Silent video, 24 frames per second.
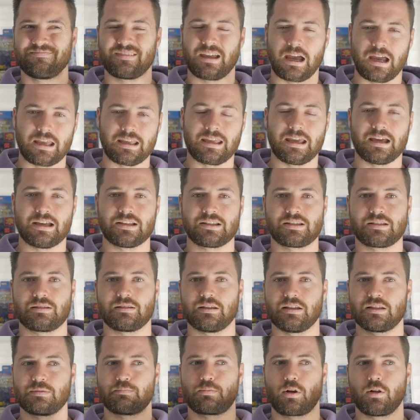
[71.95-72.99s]
I guess
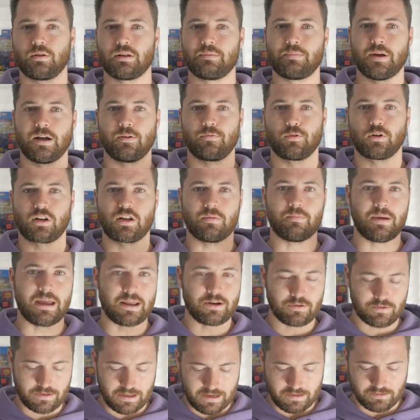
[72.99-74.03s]
it's probably better for
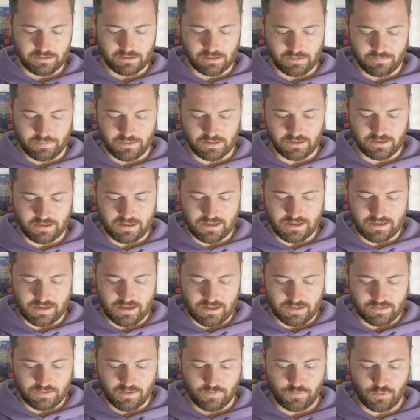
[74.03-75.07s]
commander, that little ability,
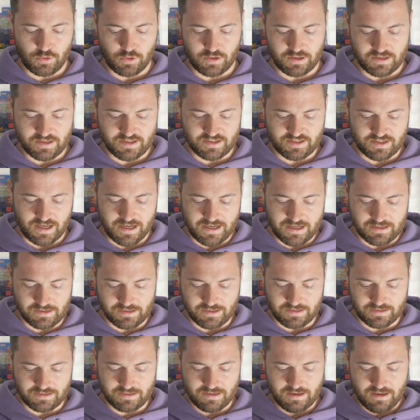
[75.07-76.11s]
if you're going to cycle
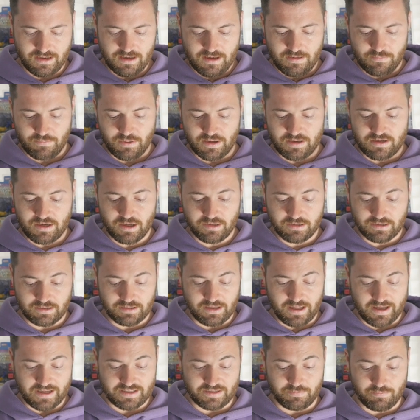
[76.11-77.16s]
it. But
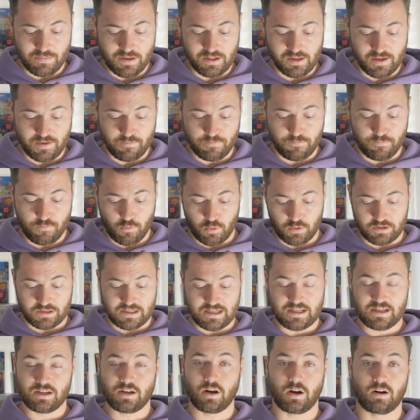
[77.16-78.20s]
nonetheless, milling
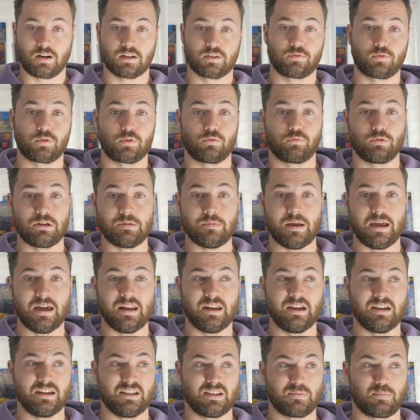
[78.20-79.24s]
14 cards for 3
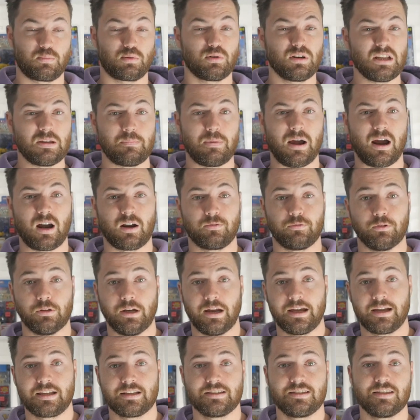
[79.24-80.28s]
mana is pretty powerful. And
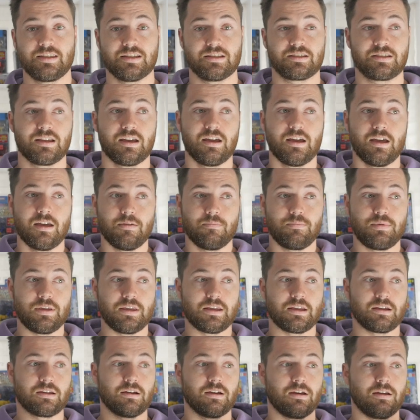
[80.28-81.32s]
I can see this
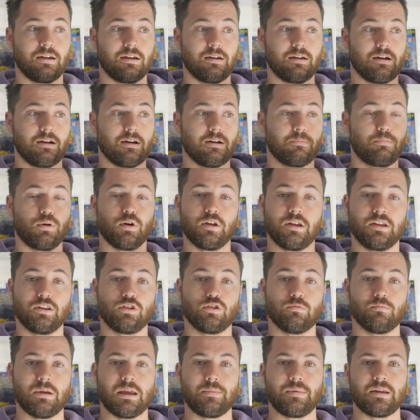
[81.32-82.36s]
being put
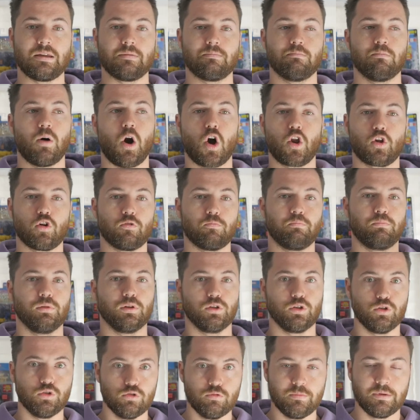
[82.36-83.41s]
into maybe mono
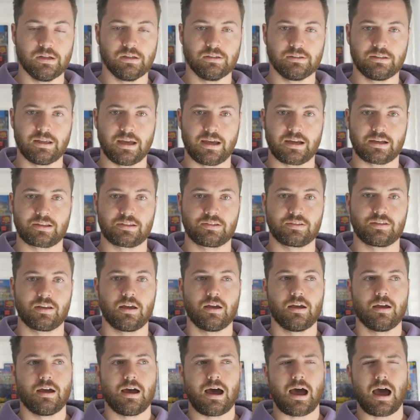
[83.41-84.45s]
blue mill decks.
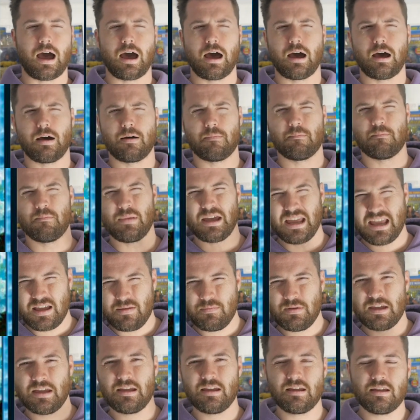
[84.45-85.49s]

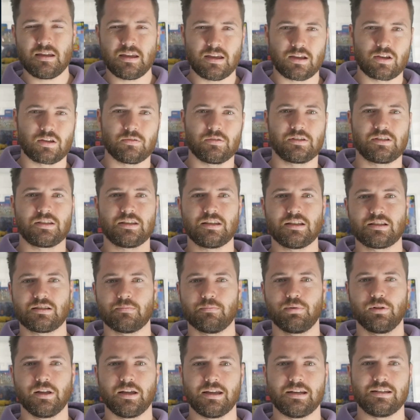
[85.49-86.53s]
Maybe it could see some
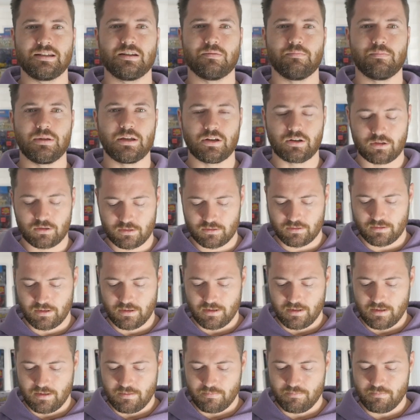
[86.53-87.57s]
play in Dimir
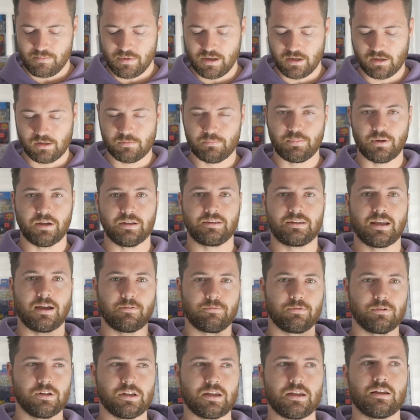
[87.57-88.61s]
mill, but
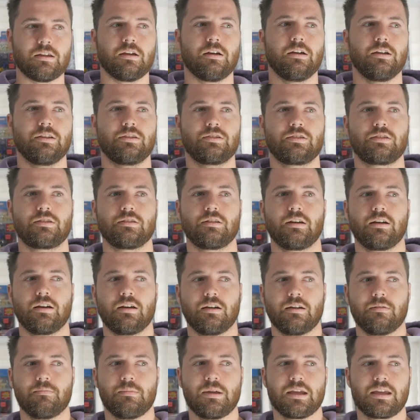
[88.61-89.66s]
definitely it's
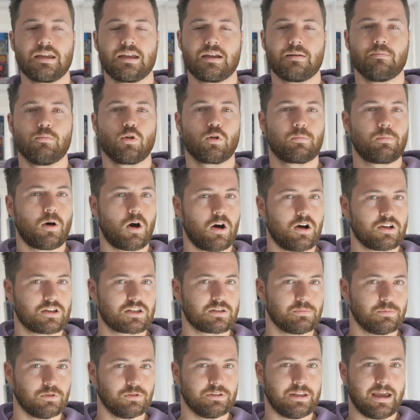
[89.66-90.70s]
making it more
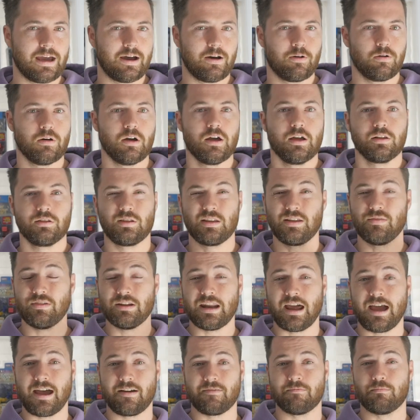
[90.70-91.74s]
possible now to even
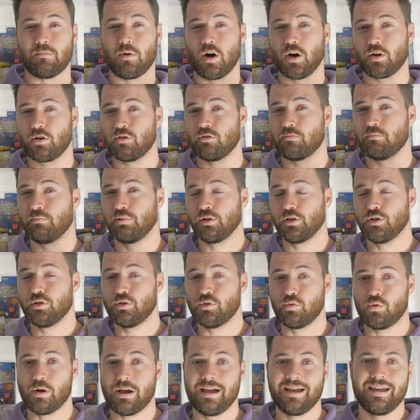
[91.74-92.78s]
have mono
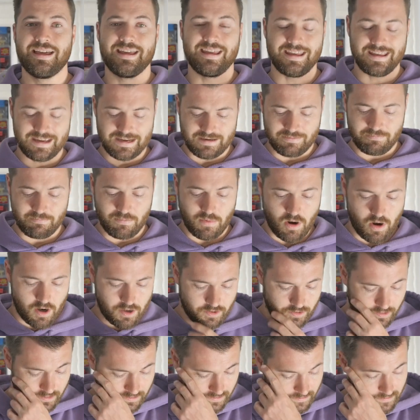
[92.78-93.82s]
blue in
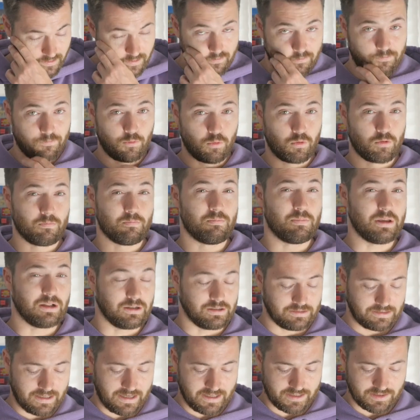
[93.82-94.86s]
Modern for
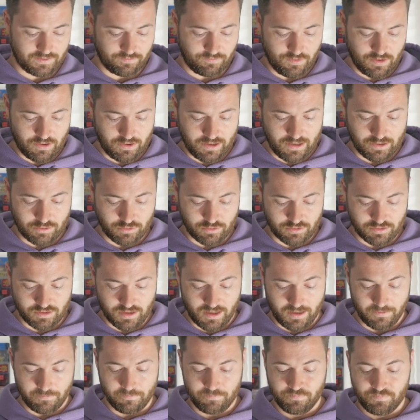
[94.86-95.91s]
mill decks. Very
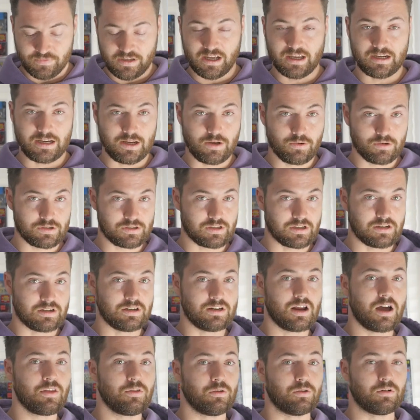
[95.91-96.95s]
interesting. And here's
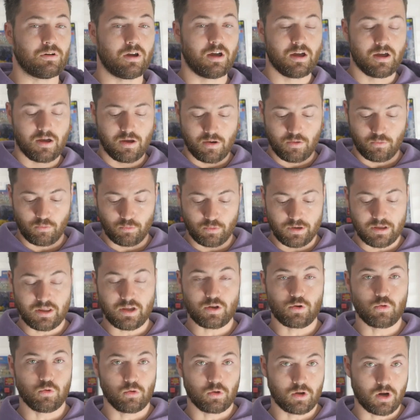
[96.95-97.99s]
another really
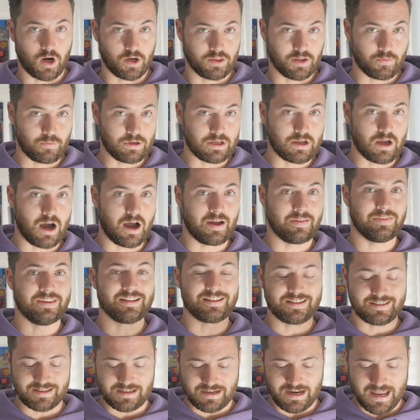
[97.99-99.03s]
cool card that we got, and
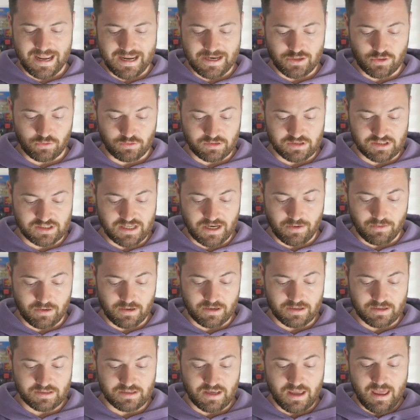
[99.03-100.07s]
this is an Angel,
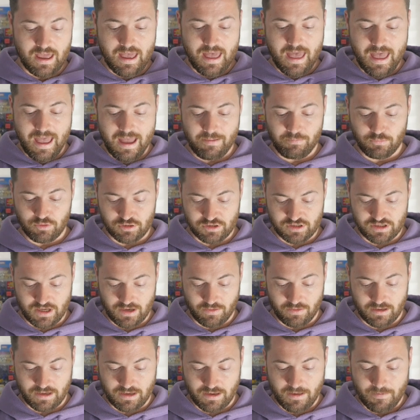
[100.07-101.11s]
Sarah's
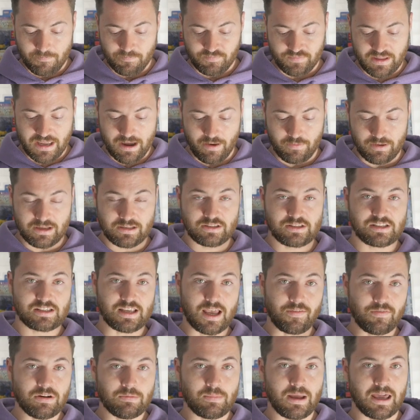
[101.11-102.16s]
Emissary. Now it's
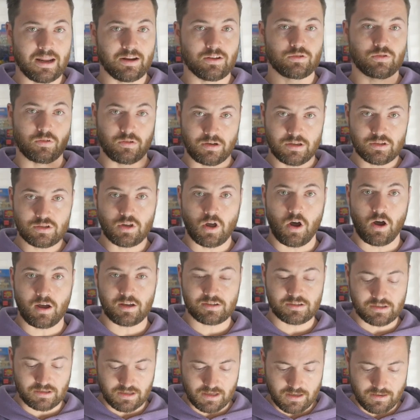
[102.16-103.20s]
7 mana, so it is
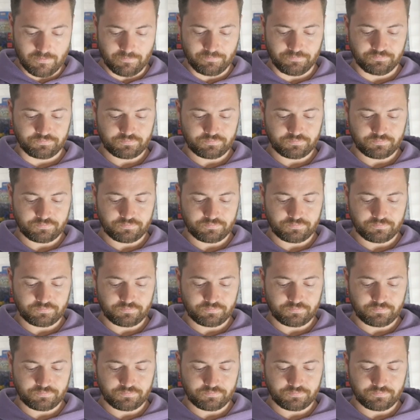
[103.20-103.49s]
costly.